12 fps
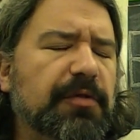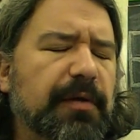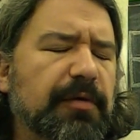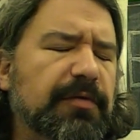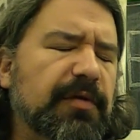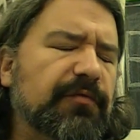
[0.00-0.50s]

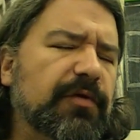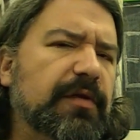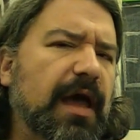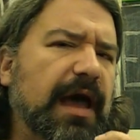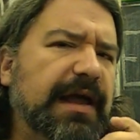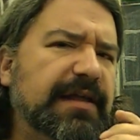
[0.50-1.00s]
about different
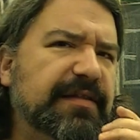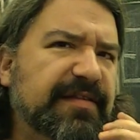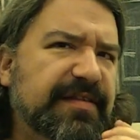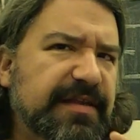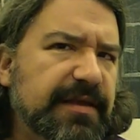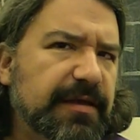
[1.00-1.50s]

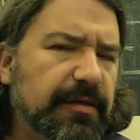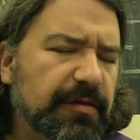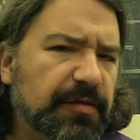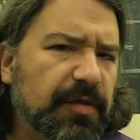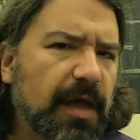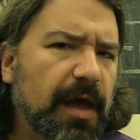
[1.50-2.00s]

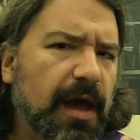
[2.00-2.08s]
ideas